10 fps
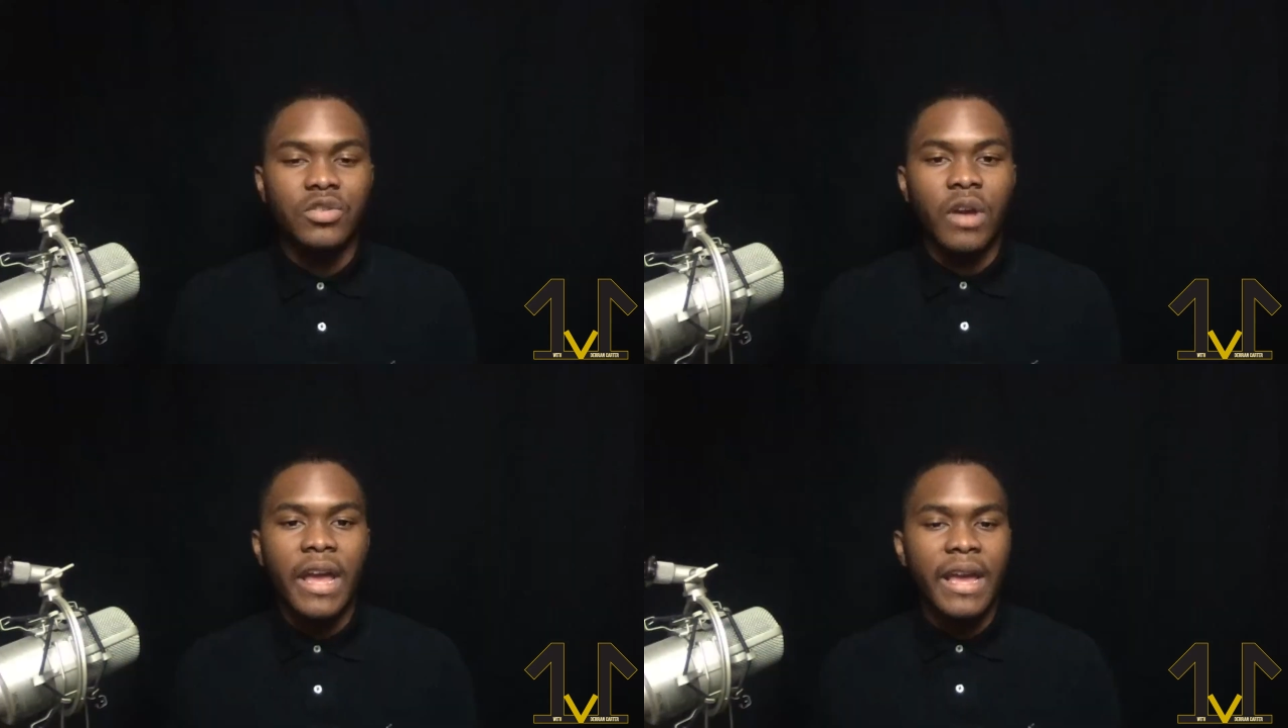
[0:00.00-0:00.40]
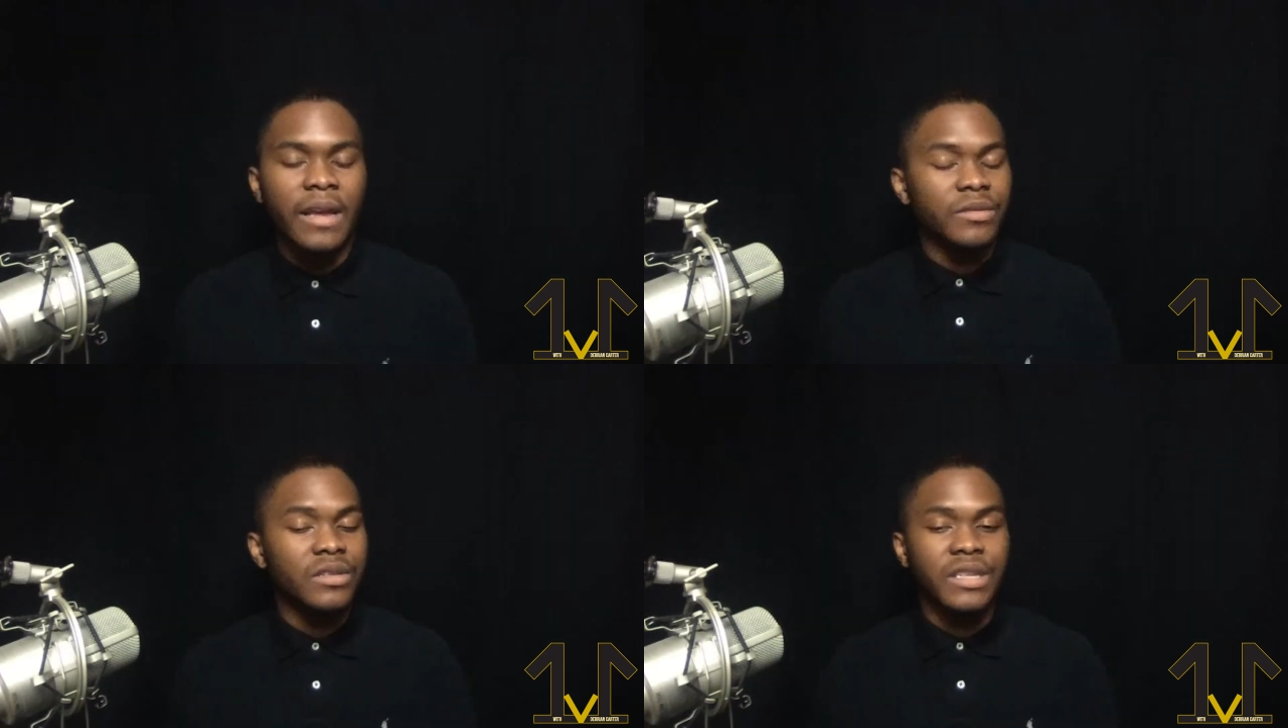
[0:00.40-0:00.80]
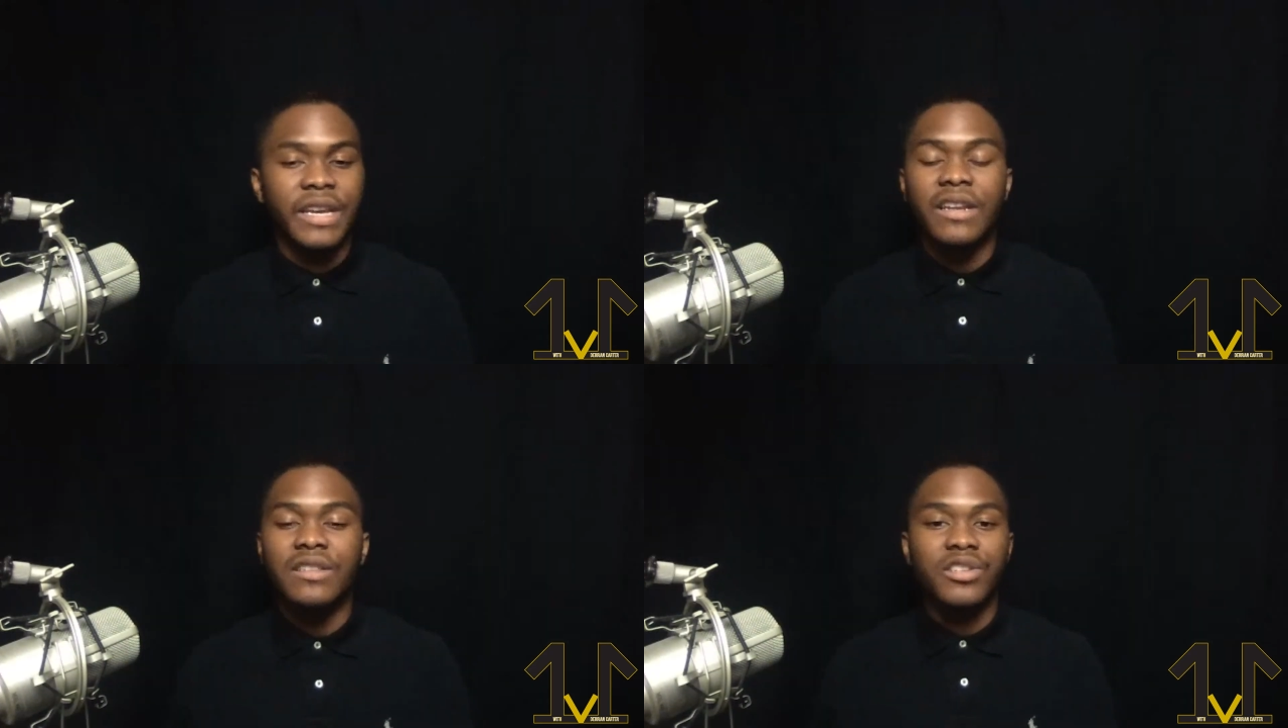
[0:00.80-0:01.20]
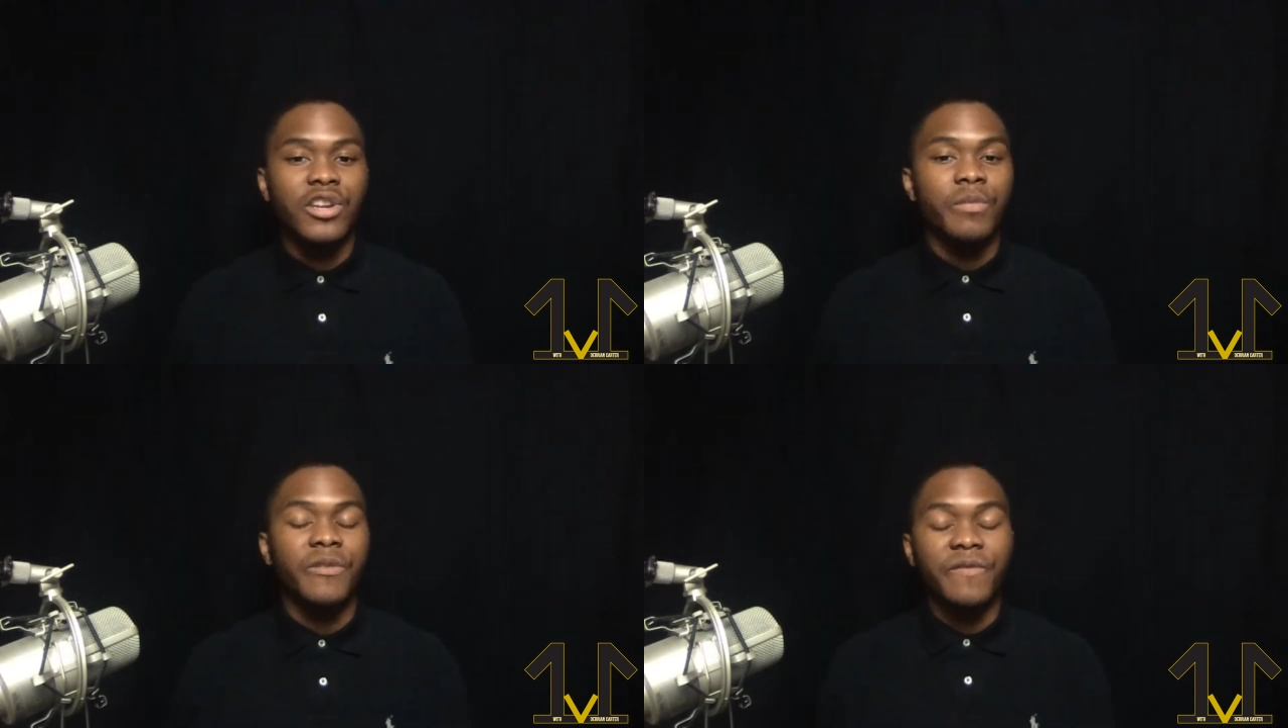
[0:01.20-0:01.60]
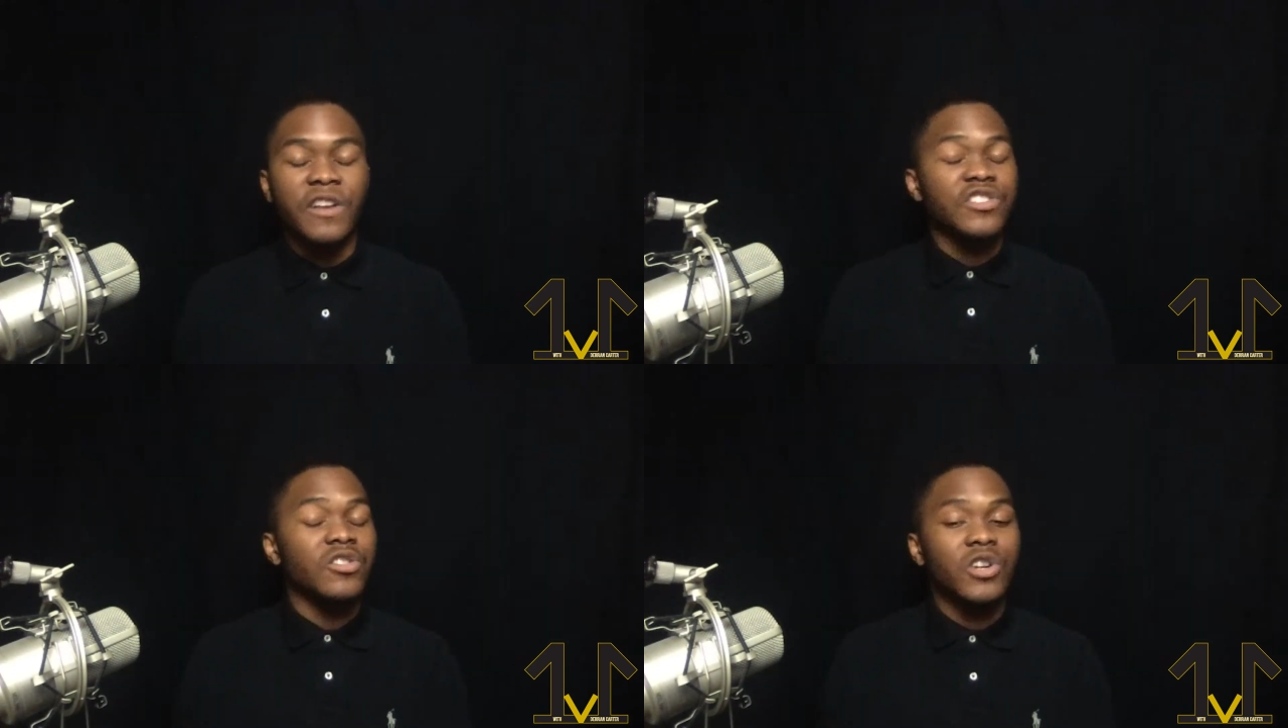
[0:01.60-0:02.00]
you. And to get into your
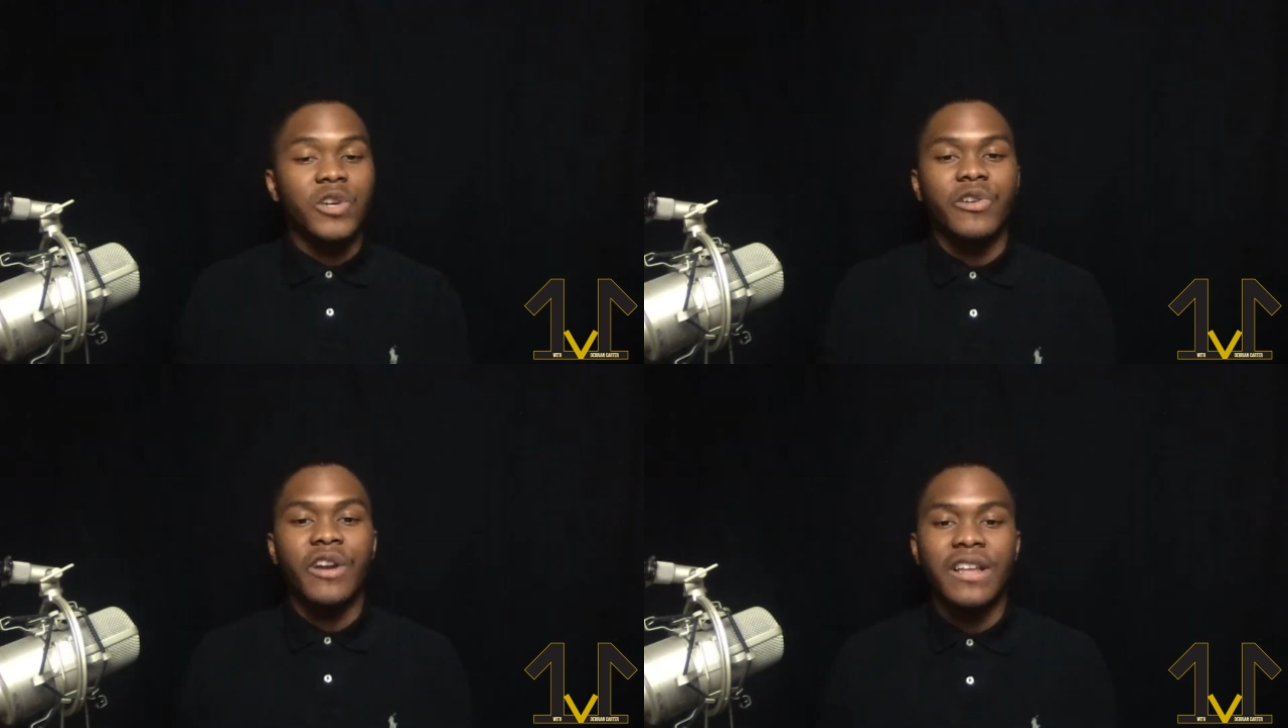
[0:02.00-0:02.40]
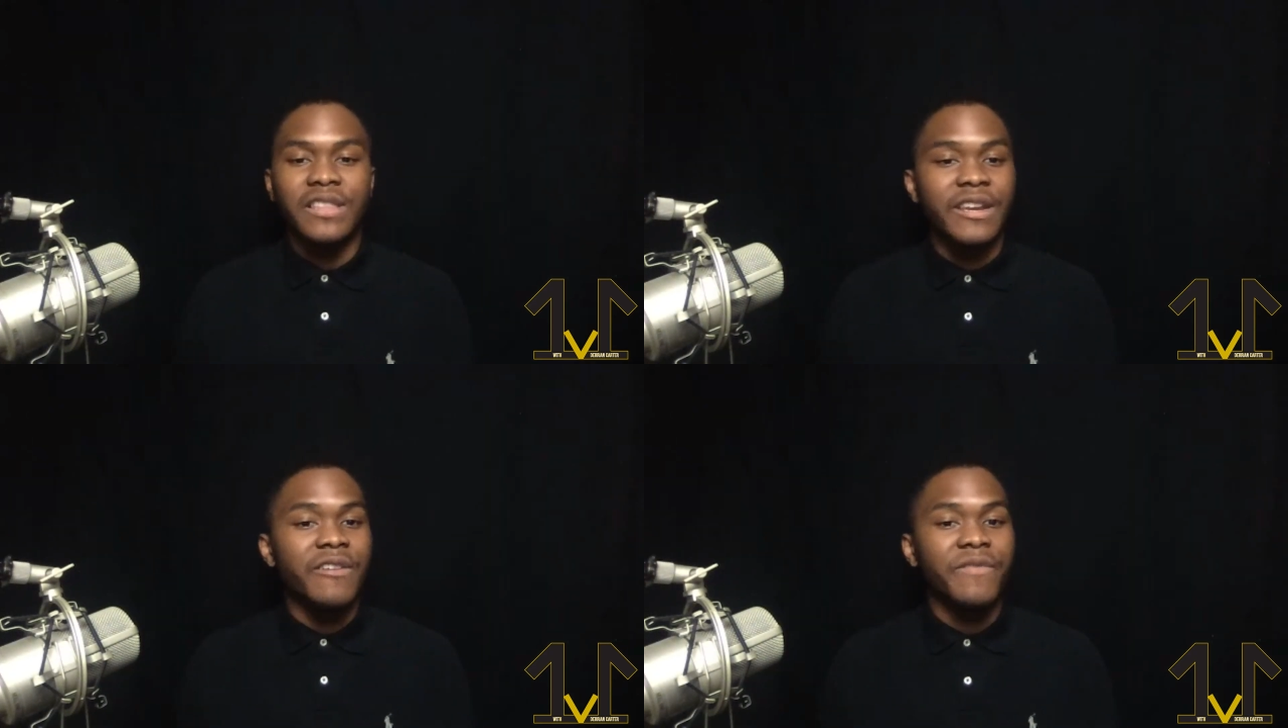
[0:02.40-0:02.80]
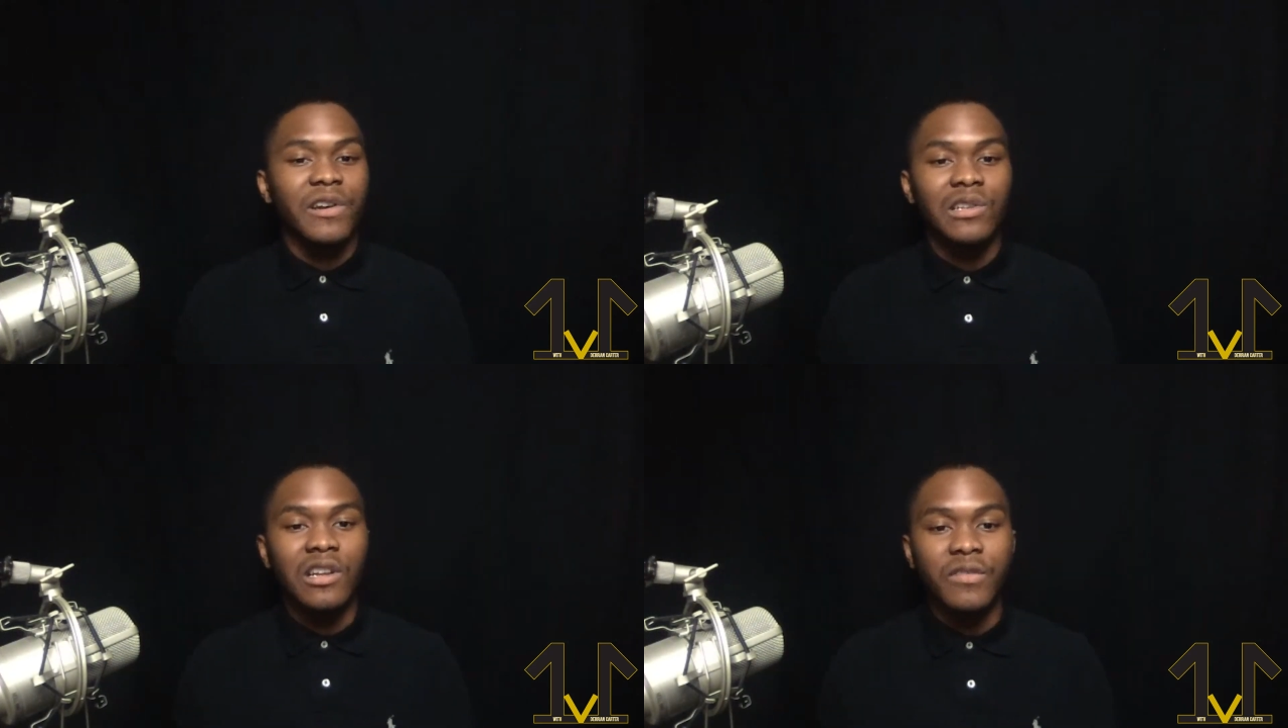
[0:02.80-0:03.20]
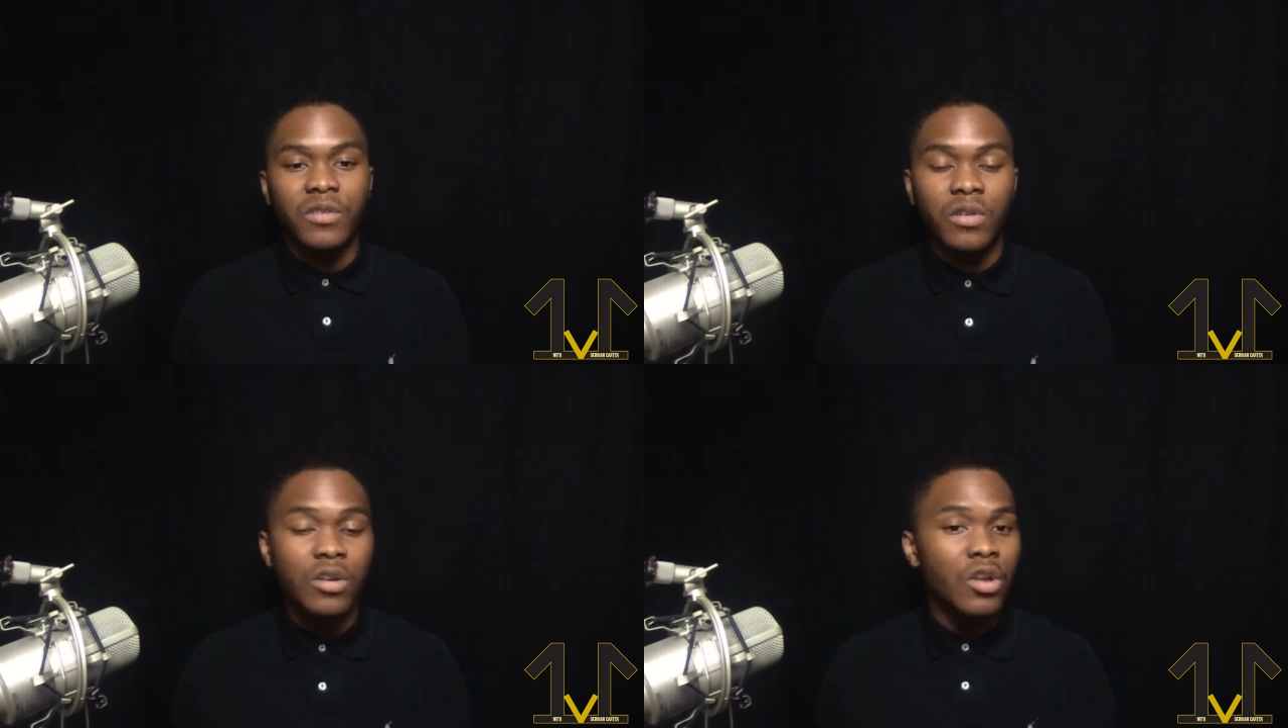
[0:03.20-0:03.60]
professional career at the NFL level,